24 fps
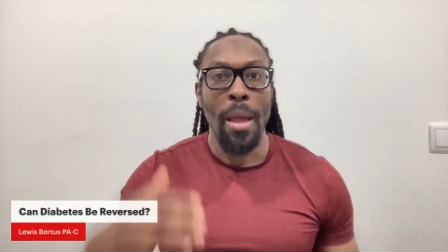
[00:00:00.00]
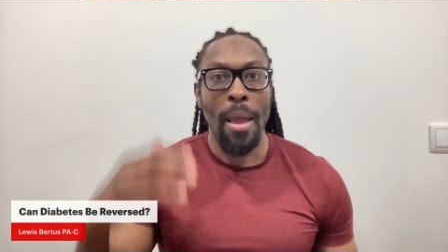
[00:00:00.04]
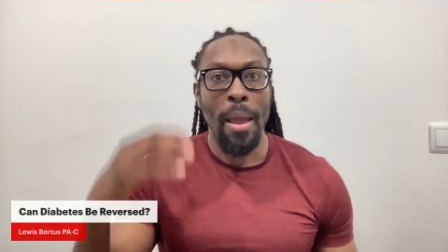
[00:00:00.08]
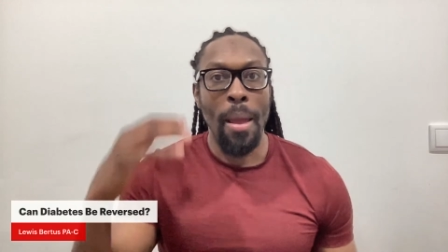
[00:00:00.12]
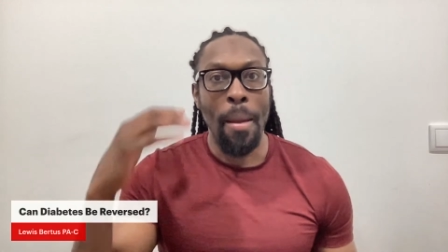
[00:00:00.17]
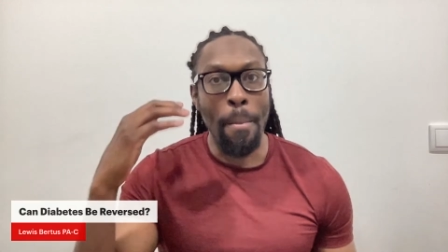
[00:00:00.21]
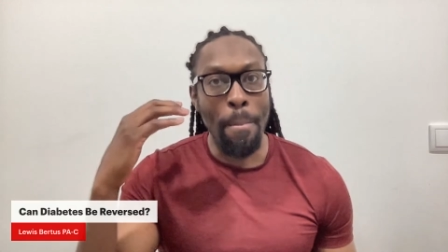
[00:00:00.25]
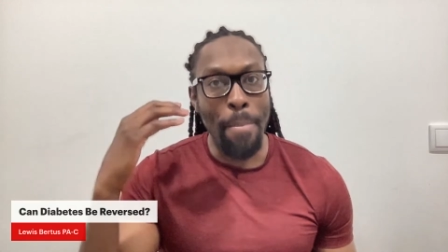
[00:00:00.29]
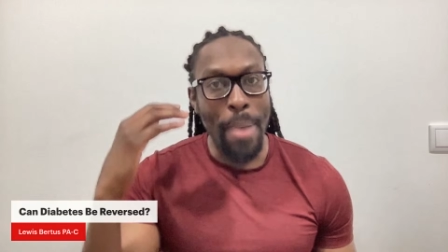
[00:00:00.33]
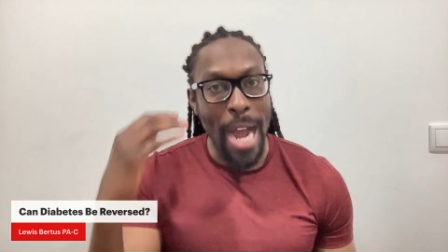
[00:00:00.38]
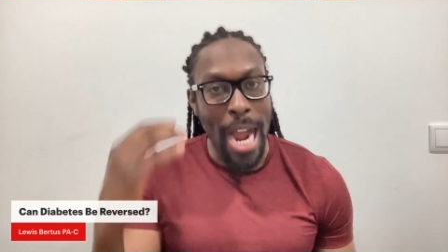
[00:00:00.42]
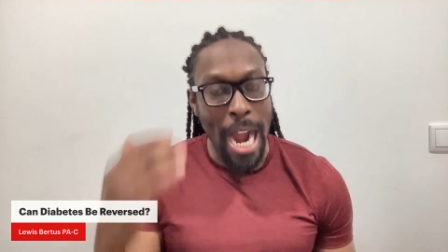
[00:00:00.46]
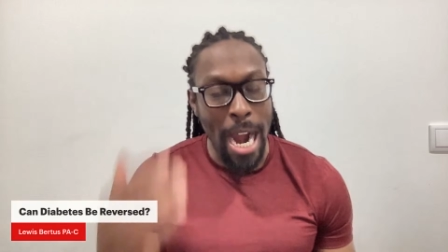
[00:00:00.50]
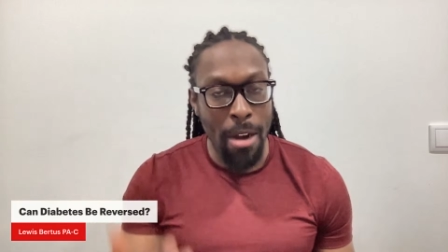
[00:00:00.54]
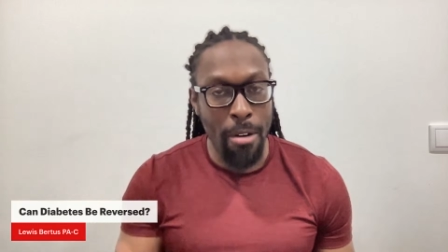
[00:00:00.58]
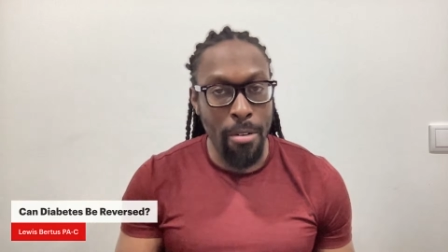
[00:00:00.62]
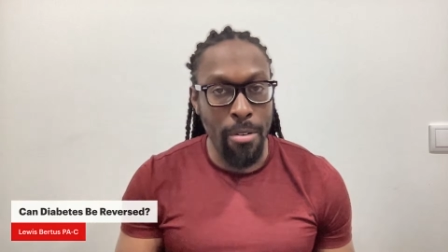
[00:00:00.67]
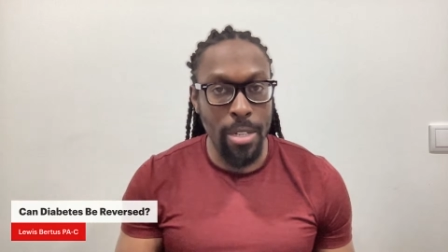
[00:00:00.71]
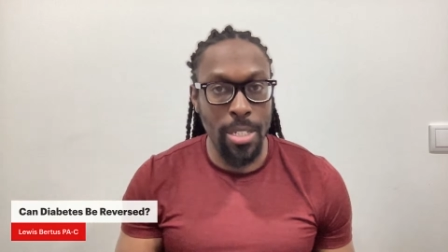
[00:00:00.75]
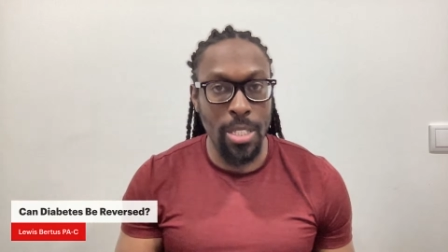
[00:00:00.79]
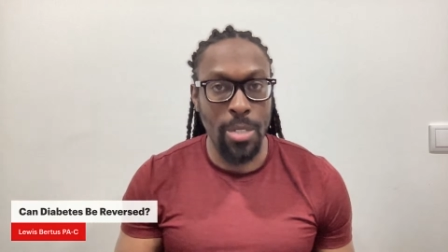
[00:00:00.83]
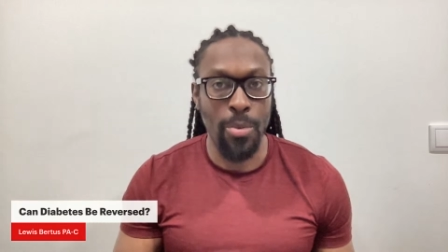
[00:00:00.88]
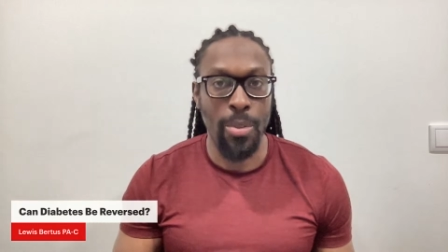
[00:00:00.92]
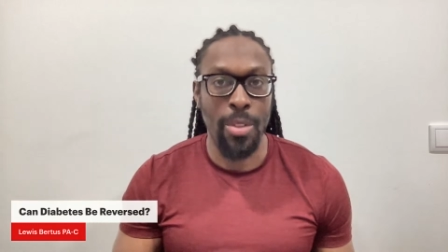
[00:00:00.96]
empower
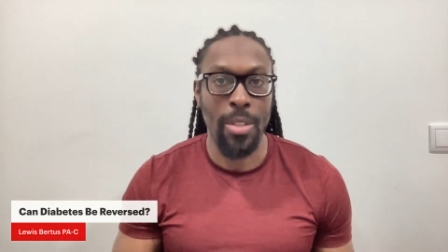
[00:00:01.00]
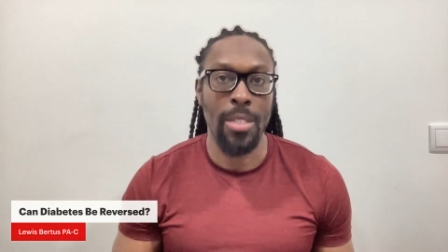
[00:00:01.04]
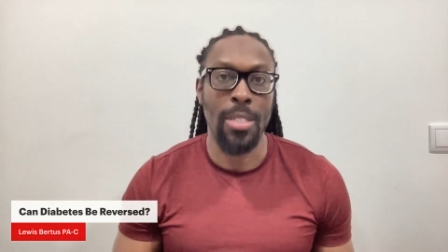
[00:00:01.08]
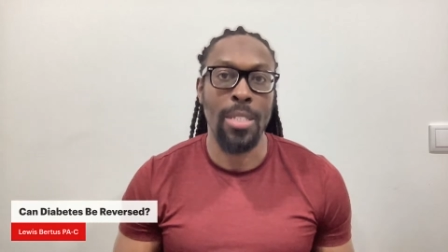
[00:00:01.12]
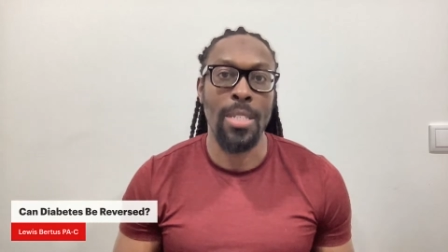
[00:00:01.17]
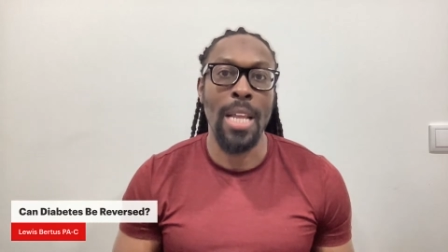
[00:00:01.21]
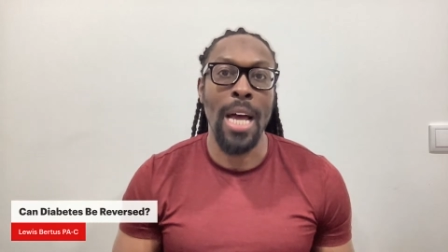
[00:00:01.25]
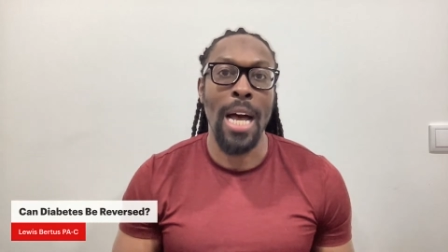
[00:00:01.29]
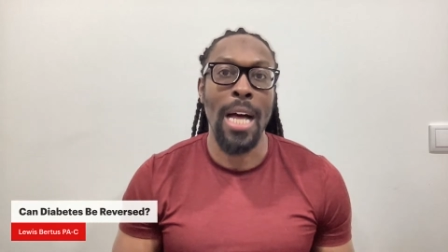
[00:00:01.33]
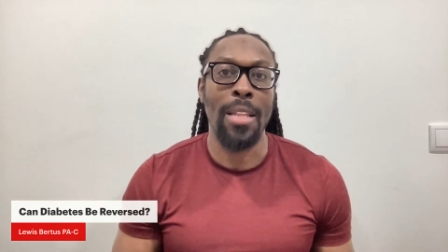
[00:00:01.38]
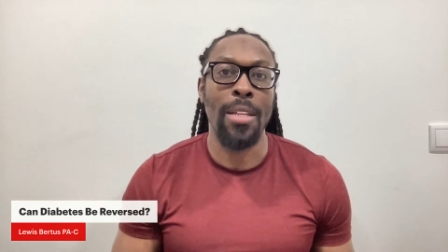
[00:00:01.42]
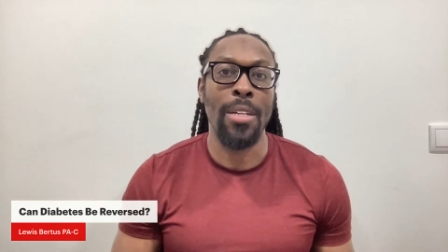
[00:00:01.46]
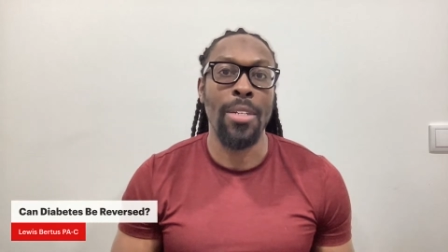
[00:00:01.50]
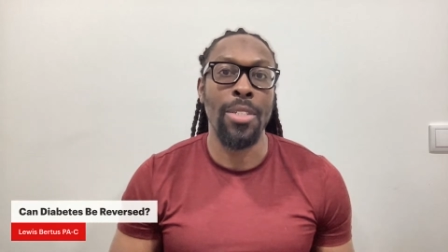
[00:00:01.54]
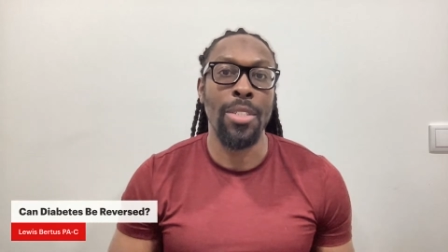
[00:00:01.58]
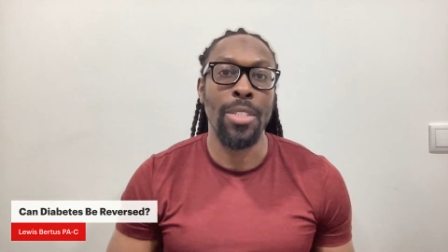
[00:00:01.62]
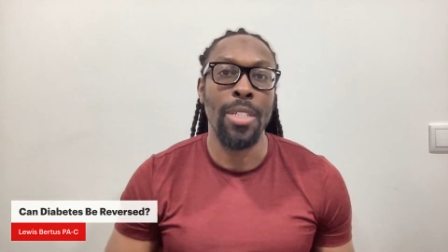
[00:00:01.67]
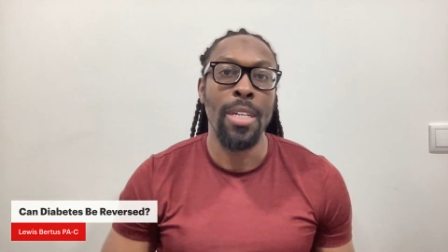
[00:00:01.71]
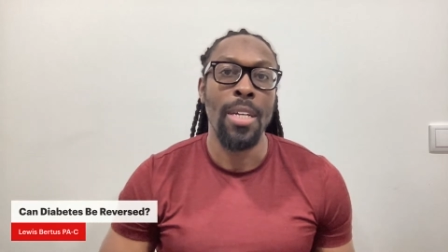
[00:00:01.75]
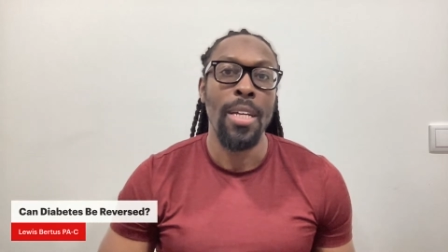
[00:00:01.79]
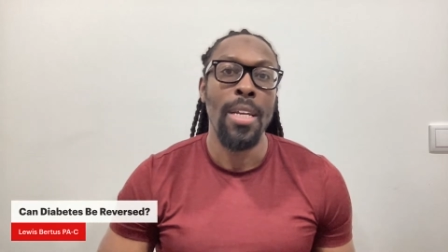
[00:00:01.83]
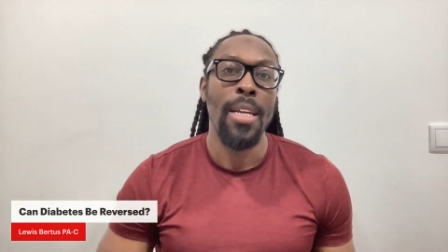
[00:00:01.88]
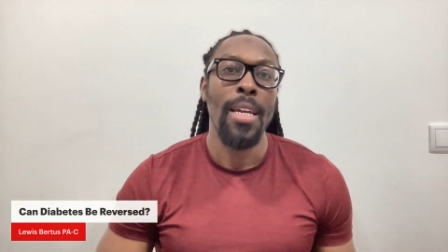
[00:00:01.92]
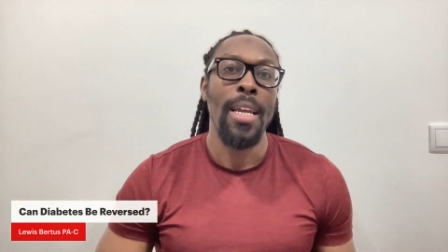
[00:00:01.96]
us with this
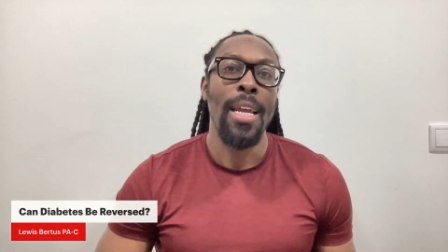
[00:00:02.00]
knowledge,